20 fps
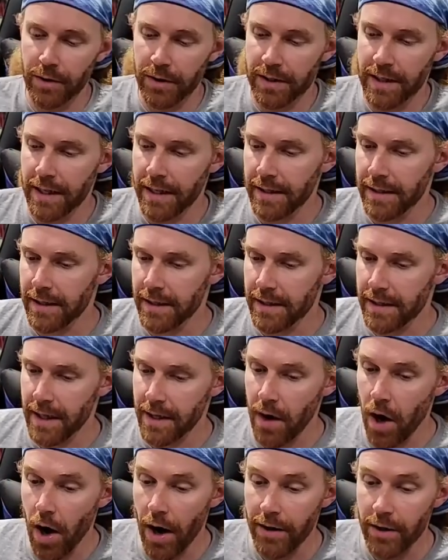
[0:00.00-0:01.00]
ado, let's get into this
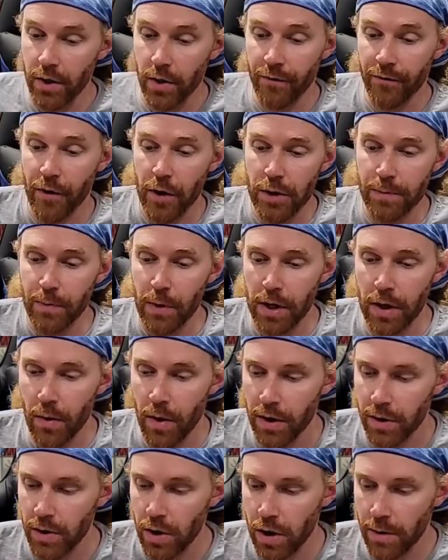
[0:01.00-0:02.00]
thing. All right. So first book I
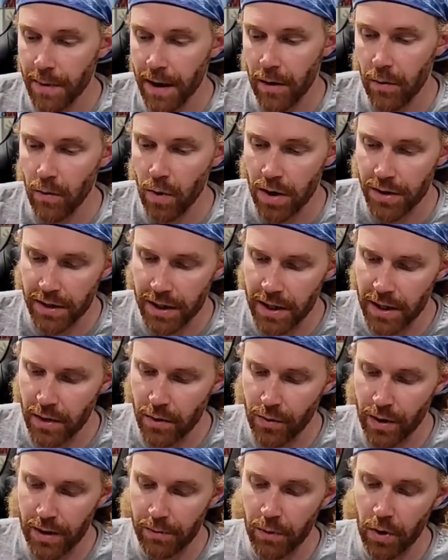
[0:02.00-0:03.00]
want to talk about was
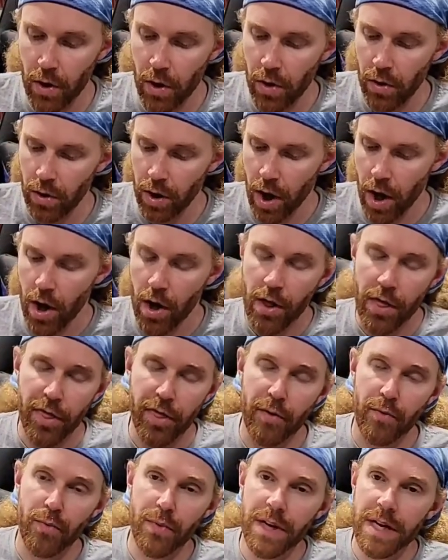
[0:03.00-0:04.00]
Incredible Hulk
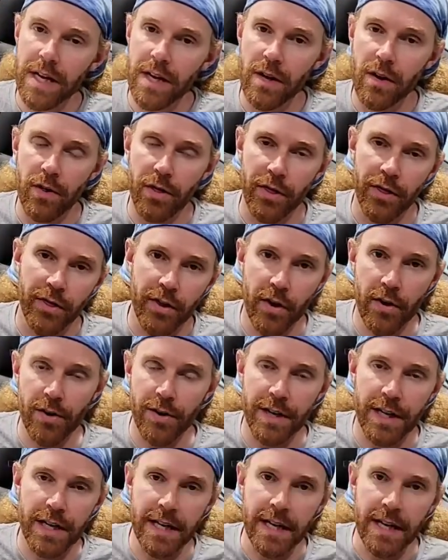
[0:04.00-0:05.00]

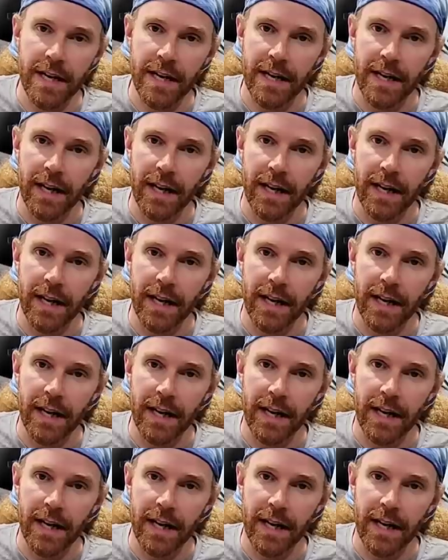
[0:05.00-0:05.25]
330.